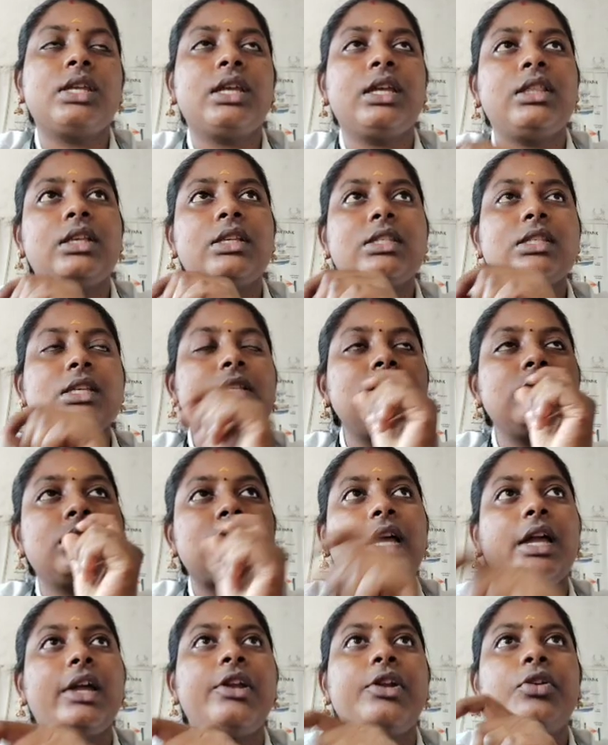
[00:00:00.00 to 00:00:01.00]
in the sense
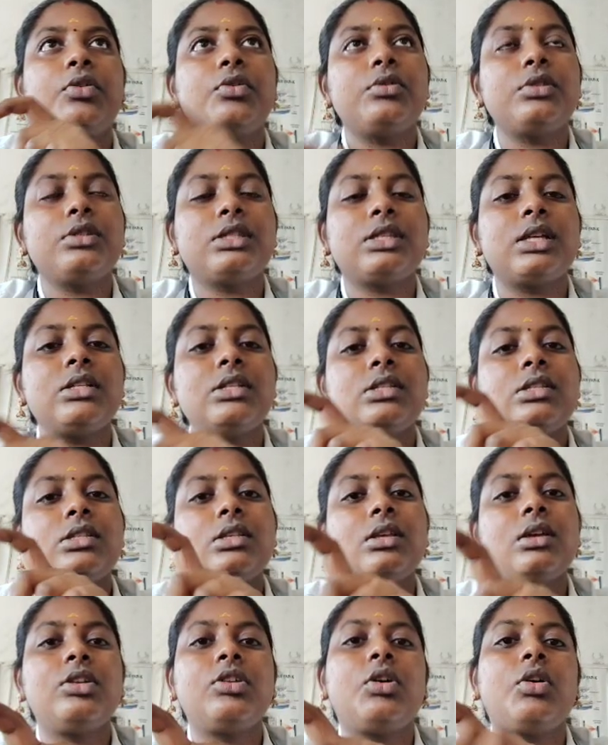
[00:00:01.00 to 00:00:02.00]
cyto cells,
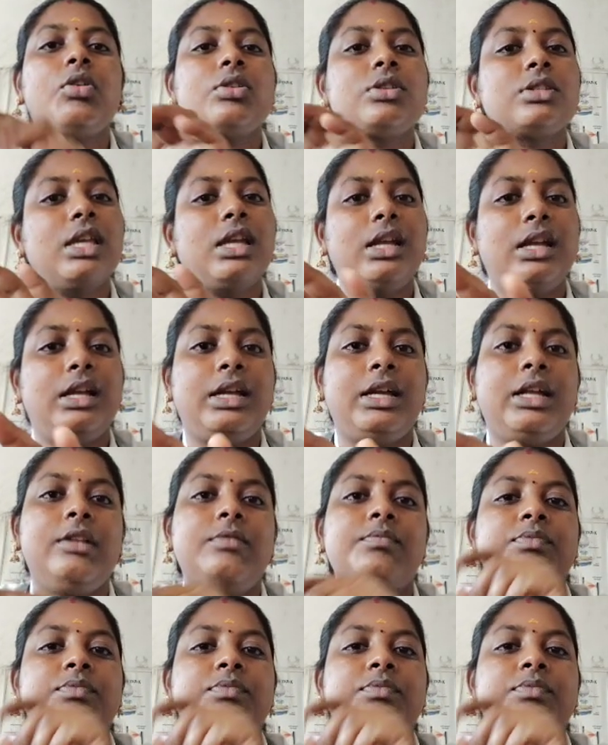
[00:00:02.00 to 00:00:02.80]
toxic kill.